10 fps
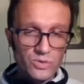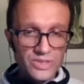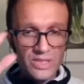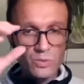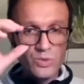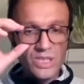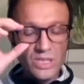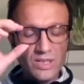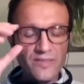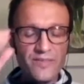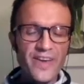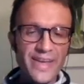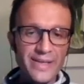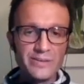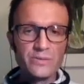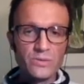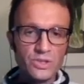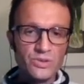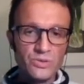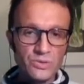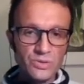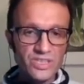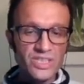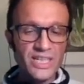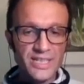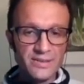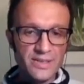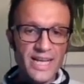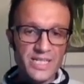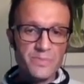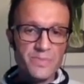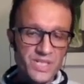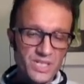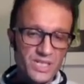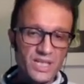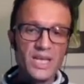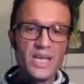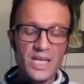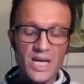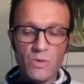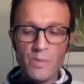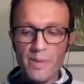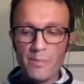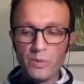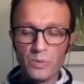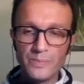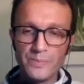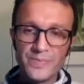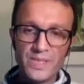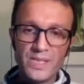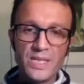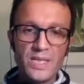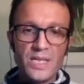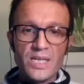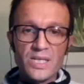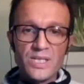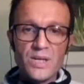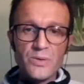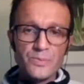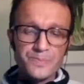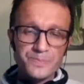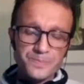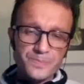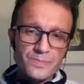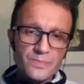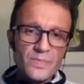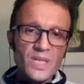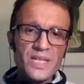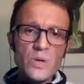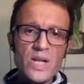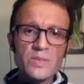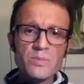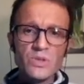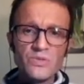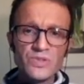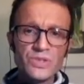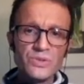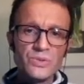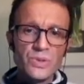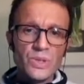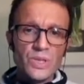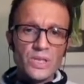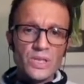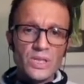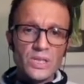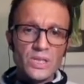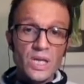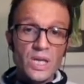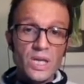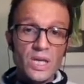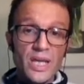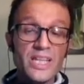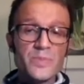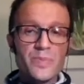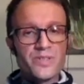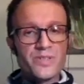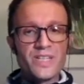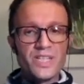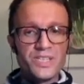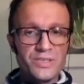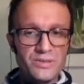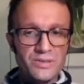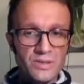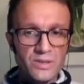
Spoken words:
that we fail to signal as missing in our mempool. So now let's move to Xpress validation,